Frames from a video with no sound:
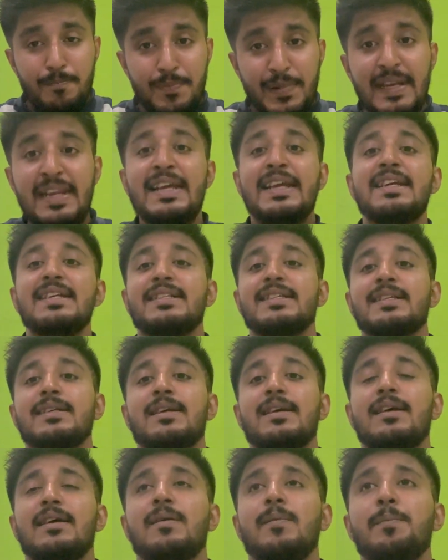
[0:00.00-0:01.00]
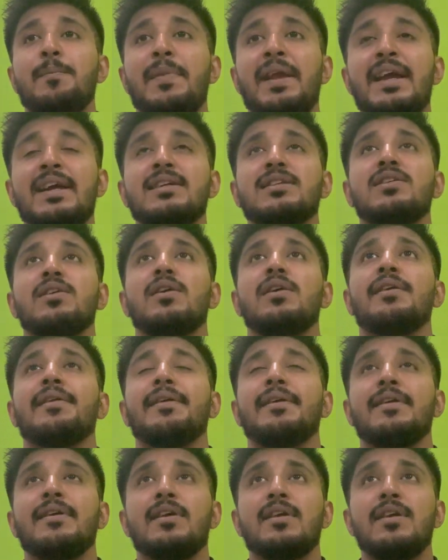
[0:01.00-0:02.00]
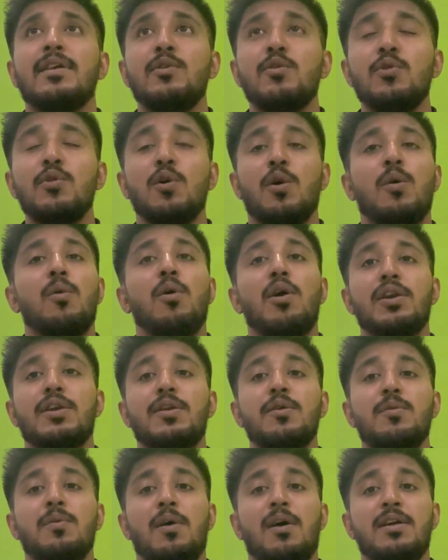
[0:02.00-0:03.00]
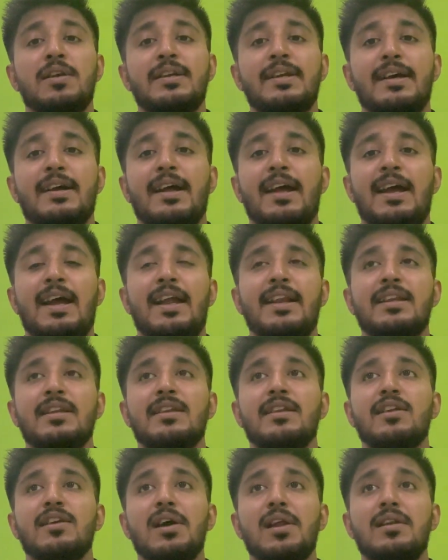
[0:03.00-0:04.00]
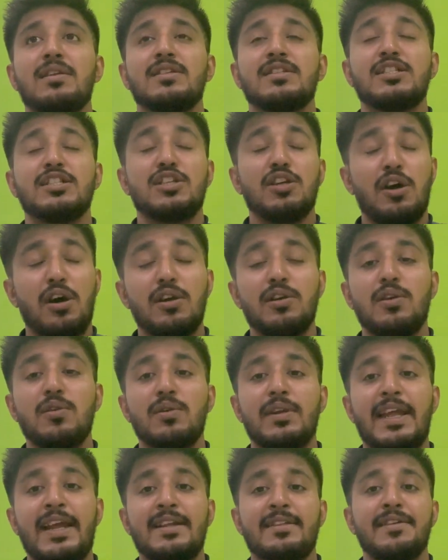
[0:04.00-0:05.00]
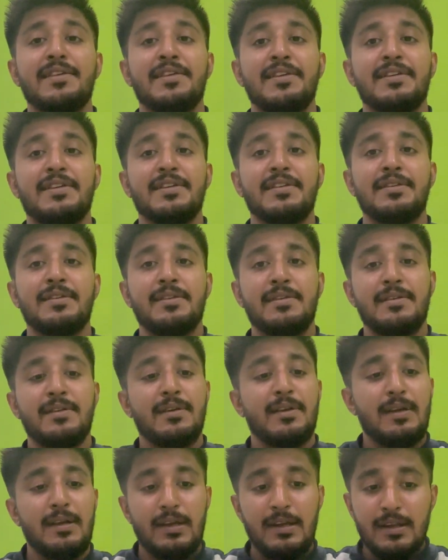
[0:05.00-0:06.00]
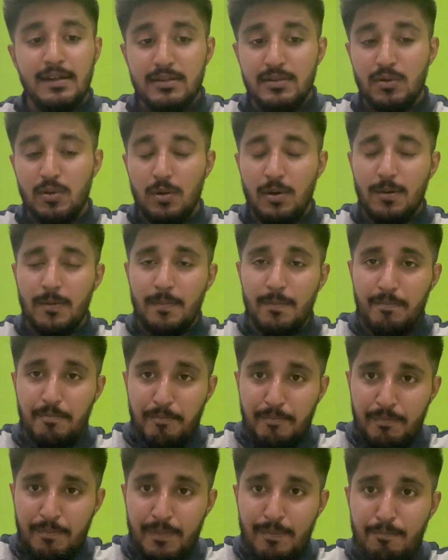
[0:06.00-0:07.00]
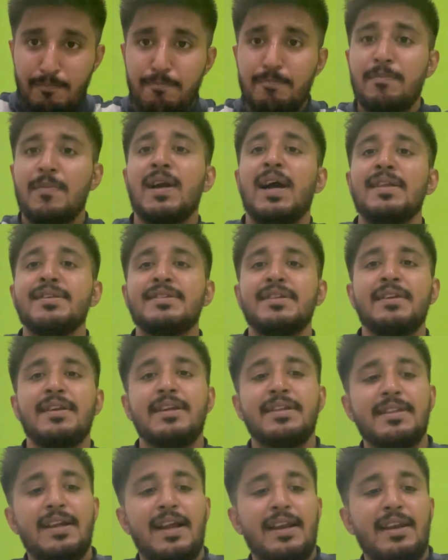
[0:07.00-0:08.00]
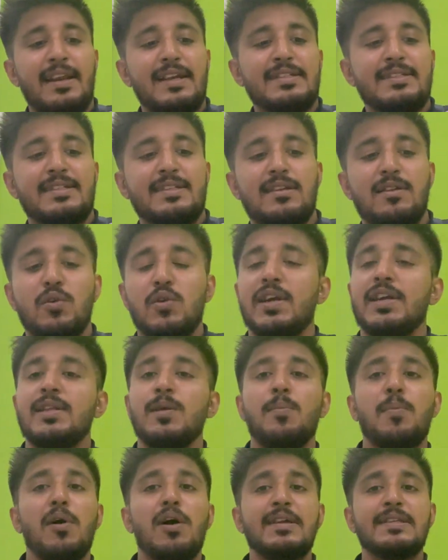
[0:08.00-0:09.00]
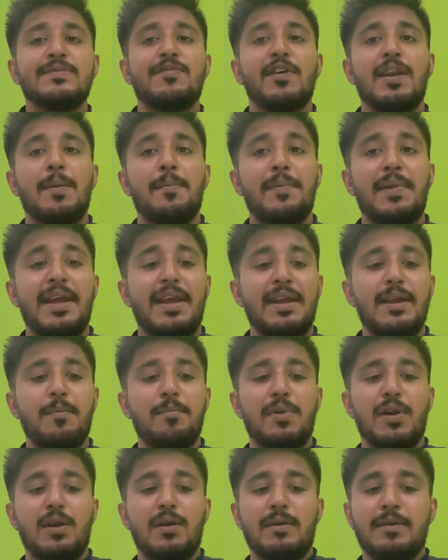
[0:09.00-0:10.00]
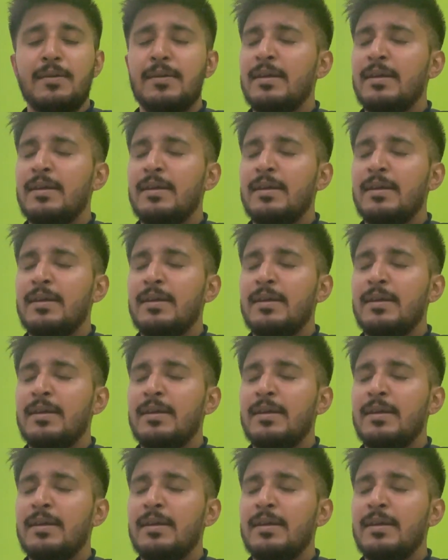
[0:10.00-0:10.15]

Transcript: please make sure you know what you want and you're sure to take the return so considering that let's look at the points for MBA abroad